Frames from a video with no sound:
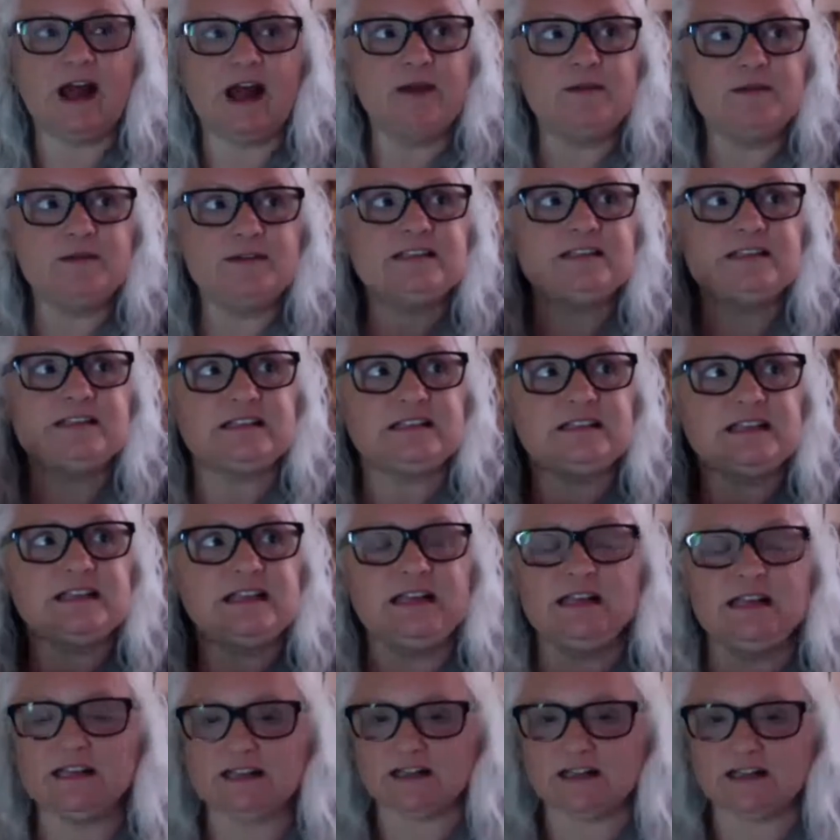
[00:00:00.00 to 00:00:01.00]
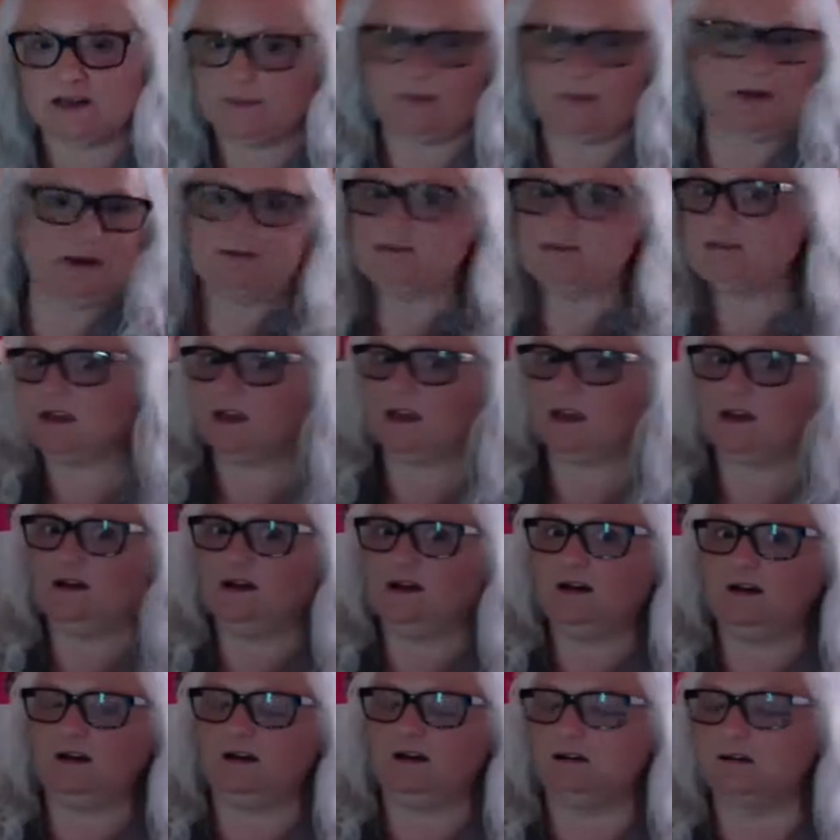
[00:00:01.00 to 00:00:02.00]
I was deleting them, and it's like,
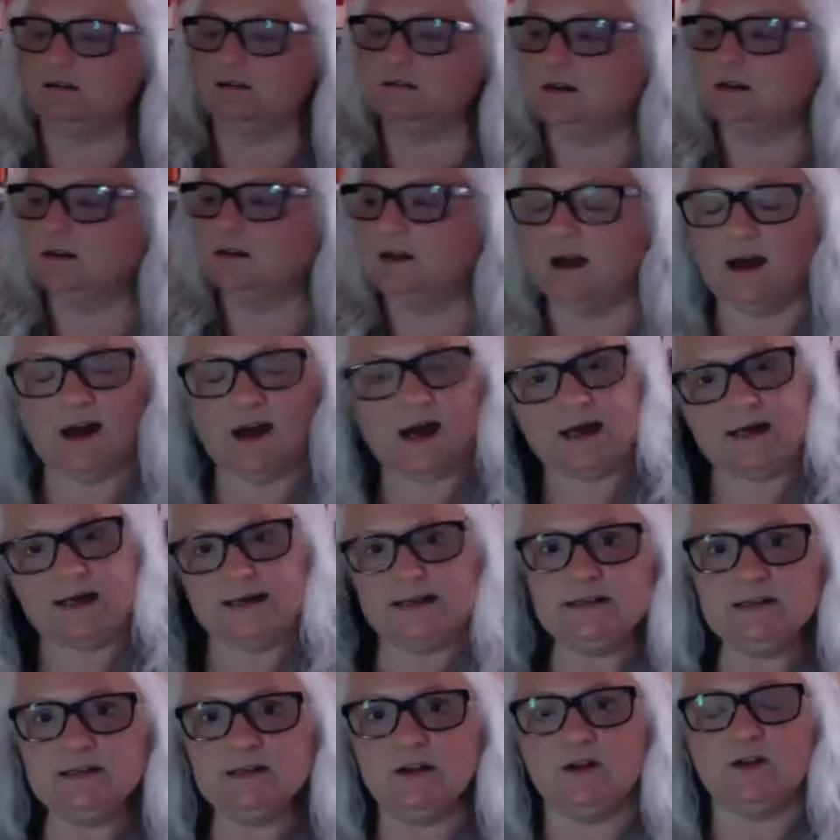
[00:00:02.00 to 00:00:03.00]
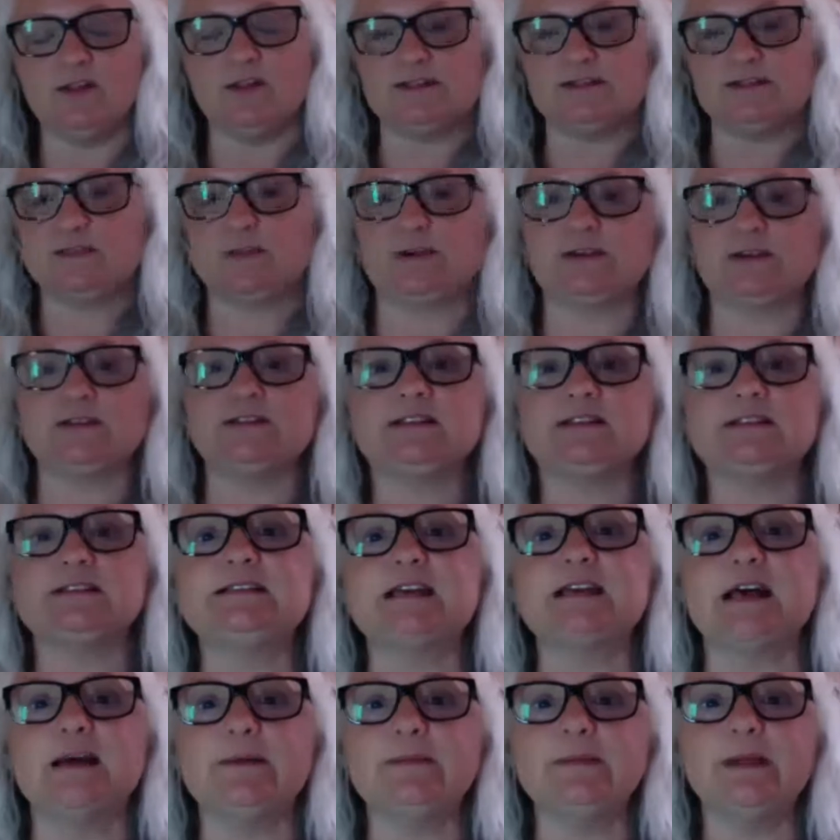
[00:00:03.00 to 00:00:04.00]
oh, I didn't know this person
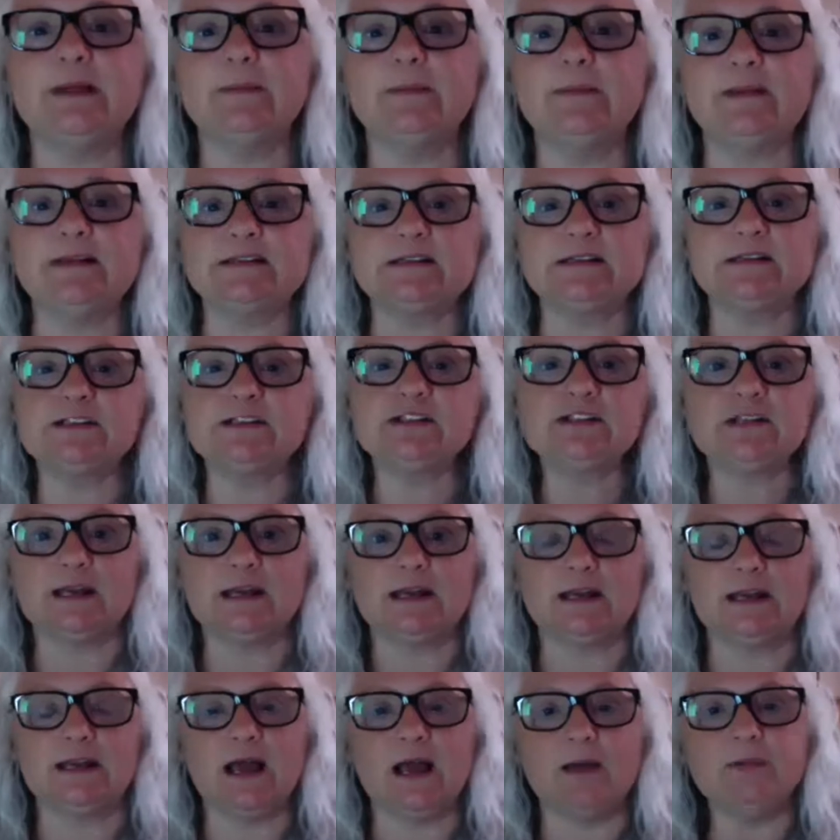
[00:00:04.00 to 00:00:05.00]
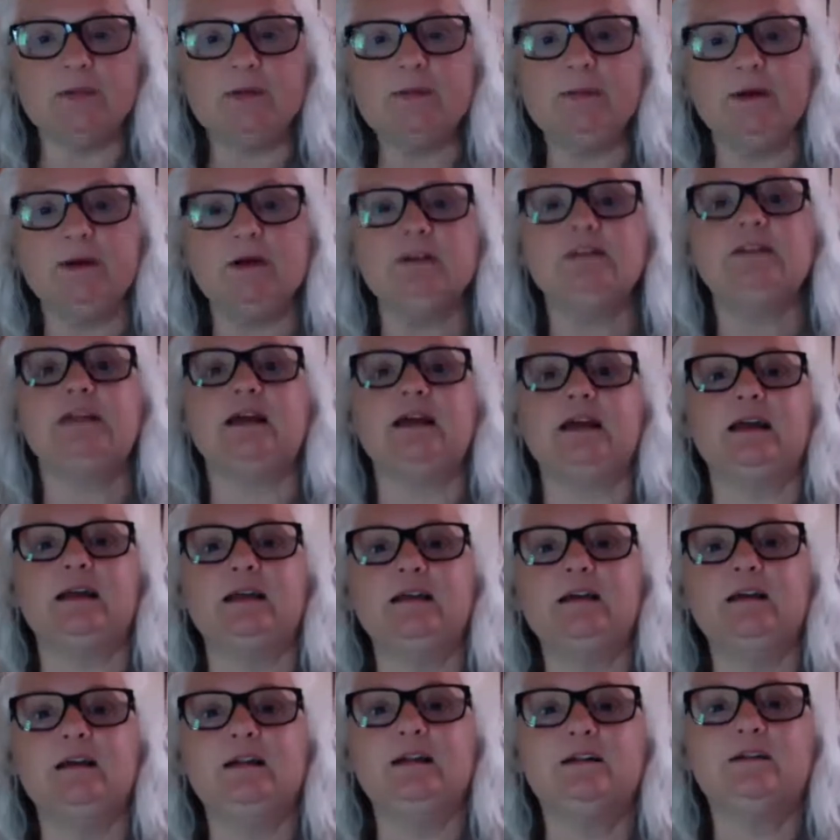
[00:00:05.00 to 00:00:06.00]
sent me a message saying happy birthday,
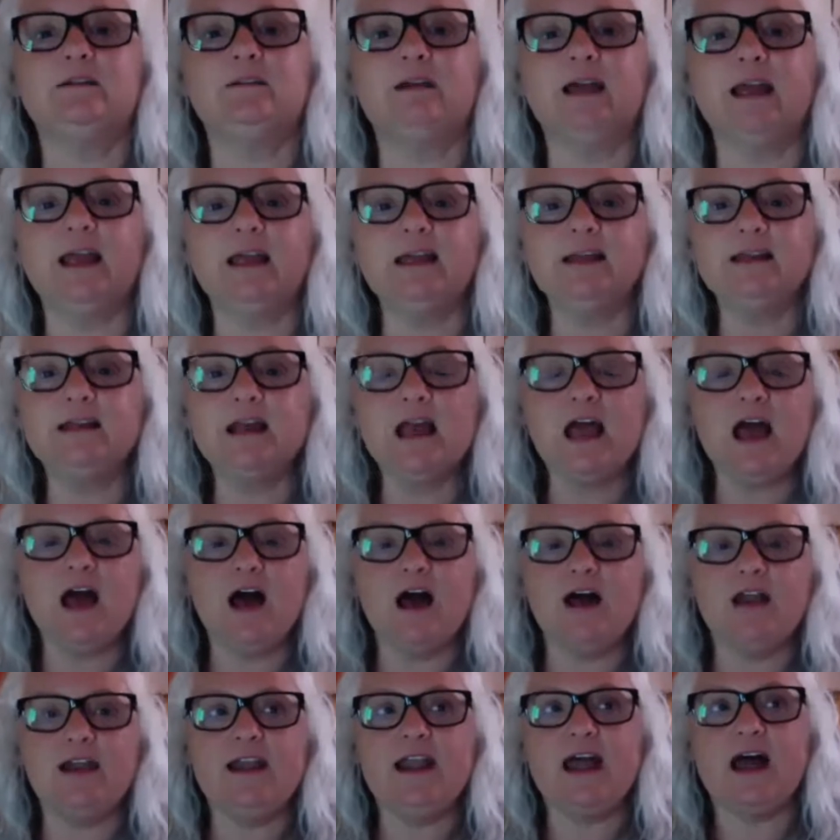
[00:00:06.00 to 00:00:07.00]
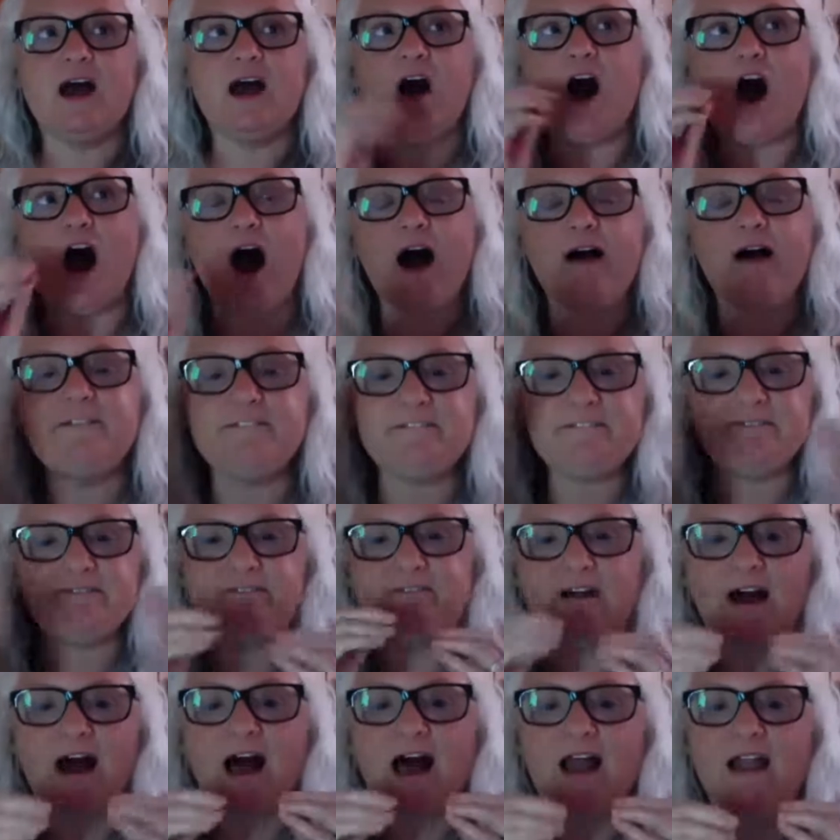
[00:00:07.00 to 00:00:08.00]
right? Now, how
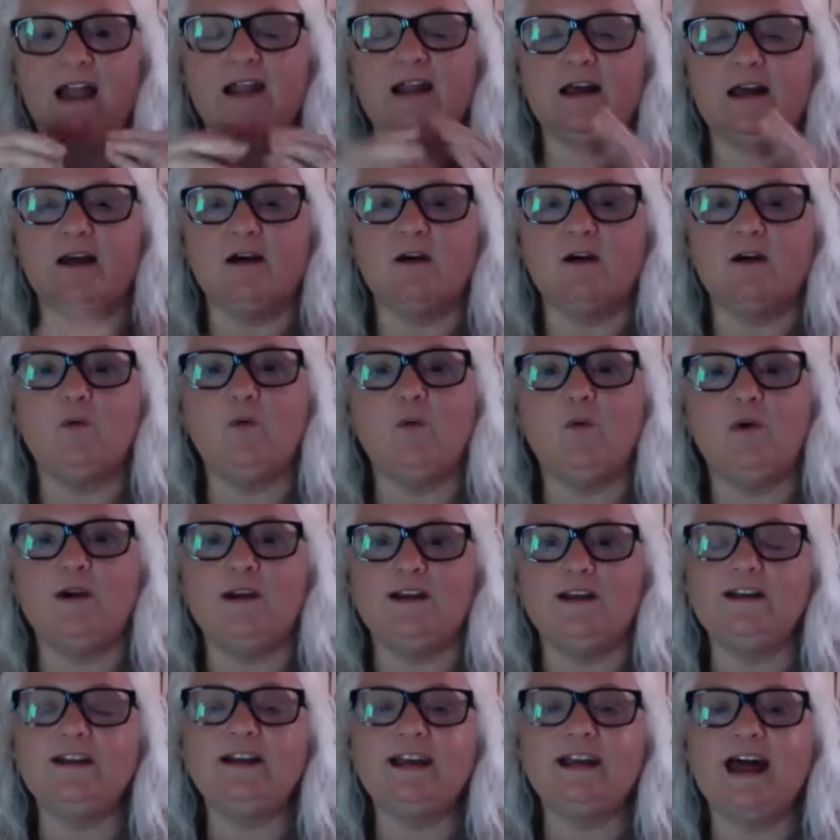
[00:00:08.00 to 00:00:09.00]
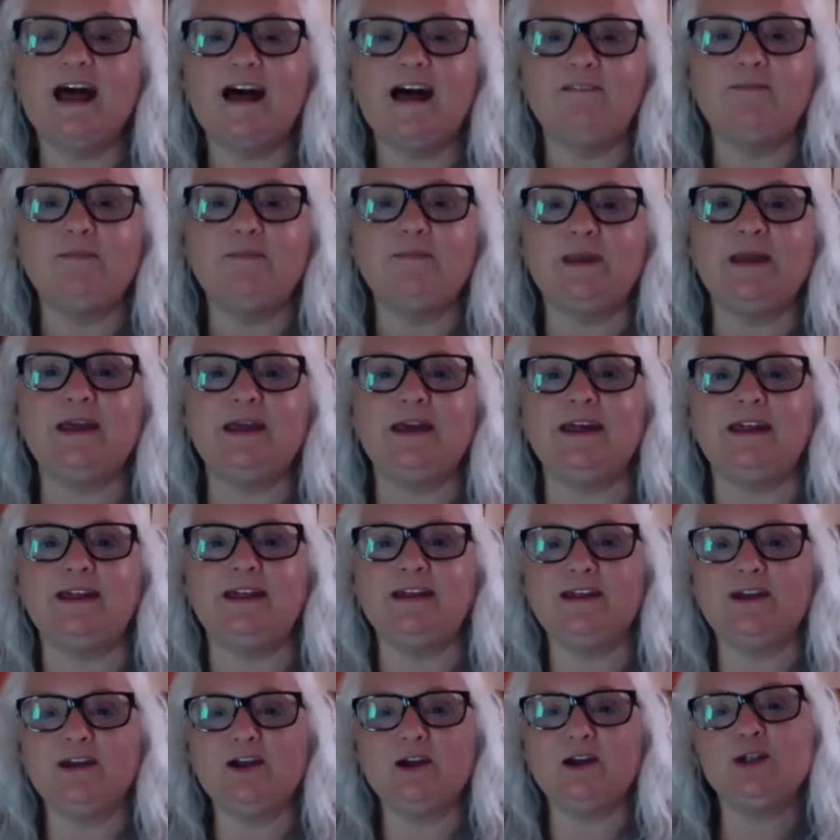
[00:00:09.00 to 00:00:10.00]
fun would it have
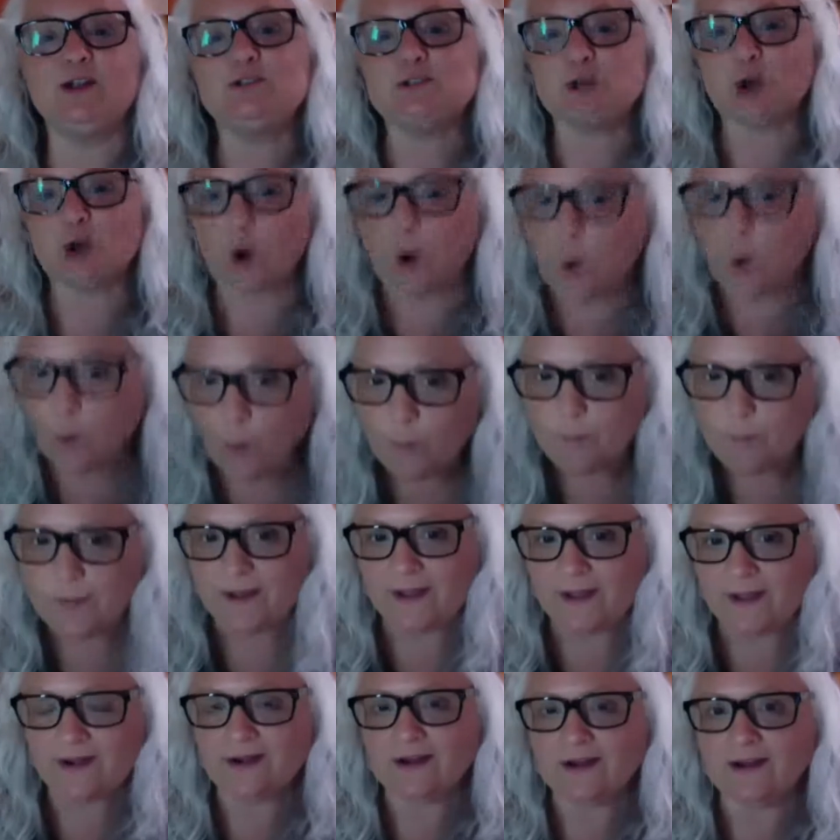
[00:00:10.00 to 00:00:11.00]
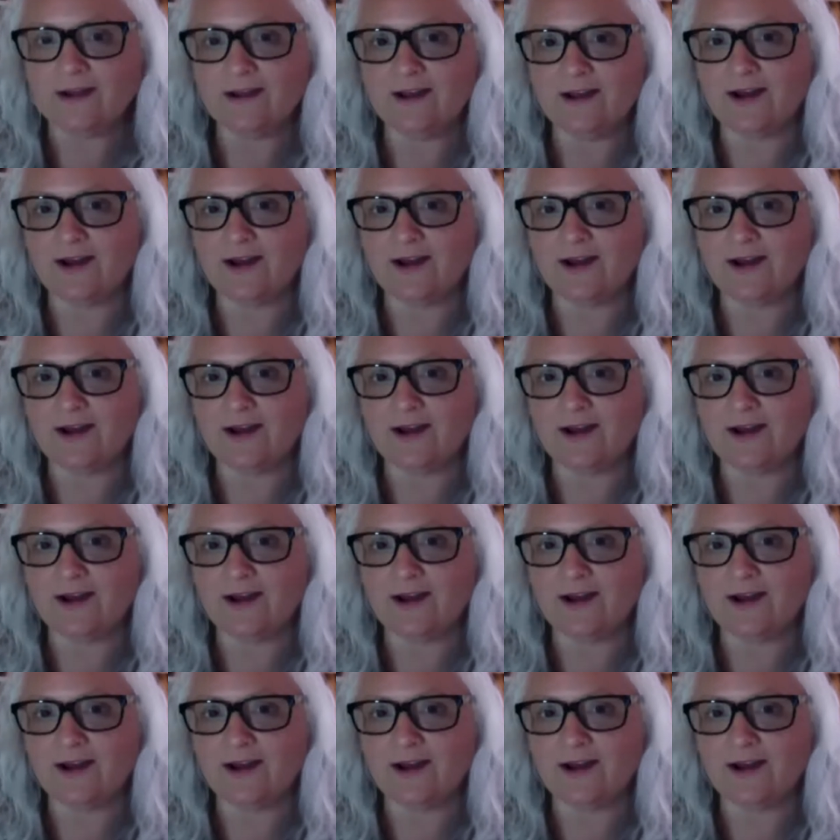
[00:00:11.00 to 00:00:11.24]
been to open